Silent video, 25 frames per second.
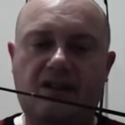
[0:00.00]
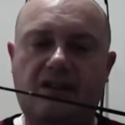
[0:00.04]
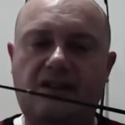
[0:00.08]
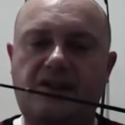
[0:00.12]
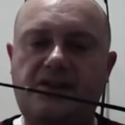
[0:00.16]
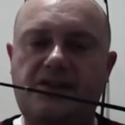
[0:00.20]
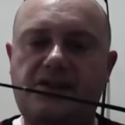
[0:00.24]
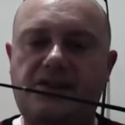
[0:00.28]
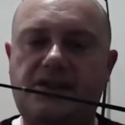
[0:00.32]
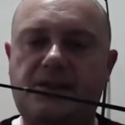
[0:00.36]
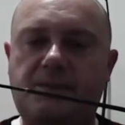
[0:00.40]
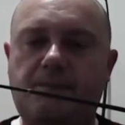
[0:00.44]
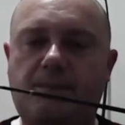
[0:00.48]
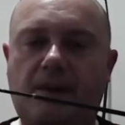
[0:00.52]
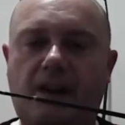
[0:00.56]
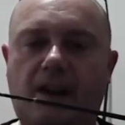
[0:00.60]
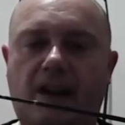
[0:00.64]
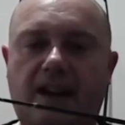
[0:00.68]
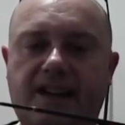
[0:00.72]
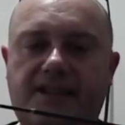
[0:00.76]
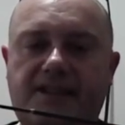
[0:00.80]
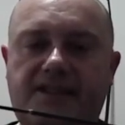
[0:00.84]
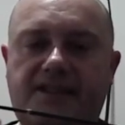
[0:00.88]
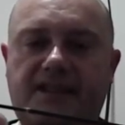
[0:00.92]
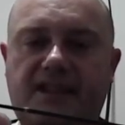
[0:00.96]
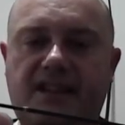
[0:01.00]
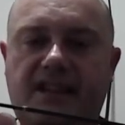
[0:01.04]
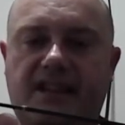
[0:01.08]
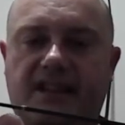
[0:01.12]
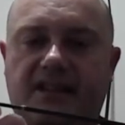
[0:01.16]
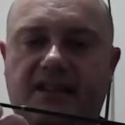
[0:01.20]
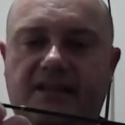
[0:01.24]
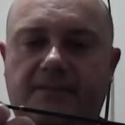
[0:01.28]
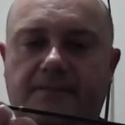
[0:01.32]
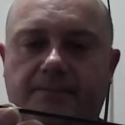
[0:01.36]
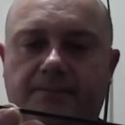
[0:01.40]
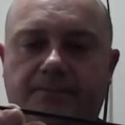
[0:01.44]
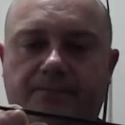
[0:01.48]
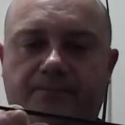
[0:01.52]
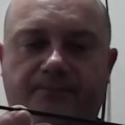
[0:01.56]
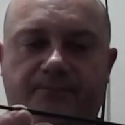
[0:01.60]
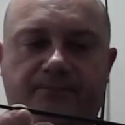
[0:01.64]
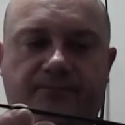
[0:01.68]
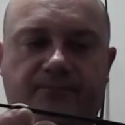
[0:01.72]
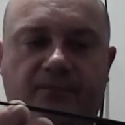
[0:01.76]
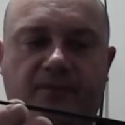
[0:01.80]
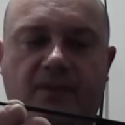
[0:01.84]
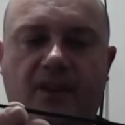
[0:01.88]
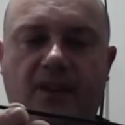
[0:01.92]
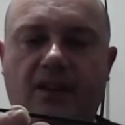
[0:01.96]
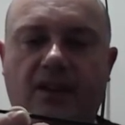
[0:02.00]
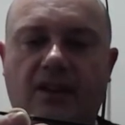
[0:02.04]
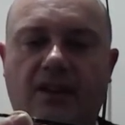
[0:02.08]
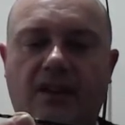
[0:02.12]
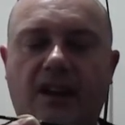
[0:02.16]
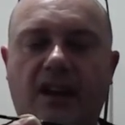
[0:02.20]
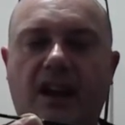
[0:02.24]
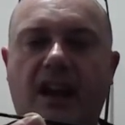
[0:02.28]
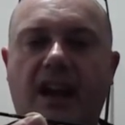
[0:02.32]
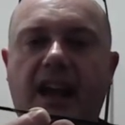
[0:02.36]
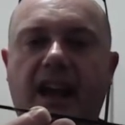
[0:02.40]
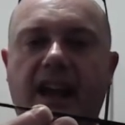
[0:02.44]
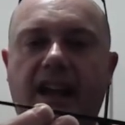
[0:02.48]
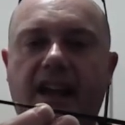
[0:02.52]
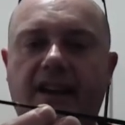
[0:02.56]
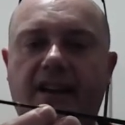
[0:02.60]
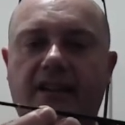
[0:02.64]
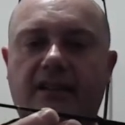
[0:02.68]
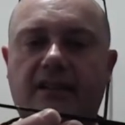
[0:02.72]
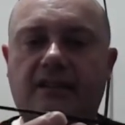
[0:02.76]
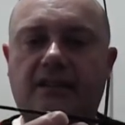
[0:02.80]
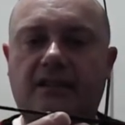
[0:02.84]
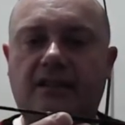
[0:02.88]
is spliced in here.